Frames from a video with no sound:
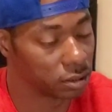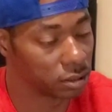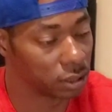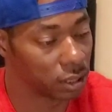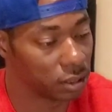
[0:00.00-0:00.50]

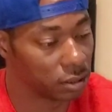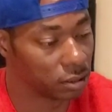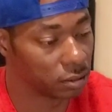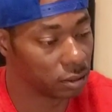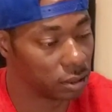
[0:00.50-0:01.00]
tightened
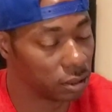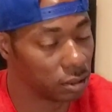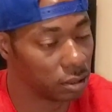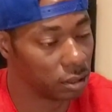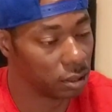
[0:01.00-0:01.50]
on there,
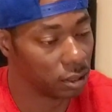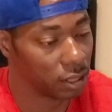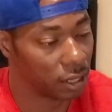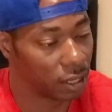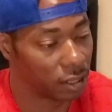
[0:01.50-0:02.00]

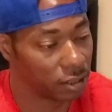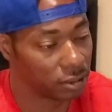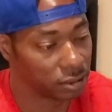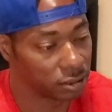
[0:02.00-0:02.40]
I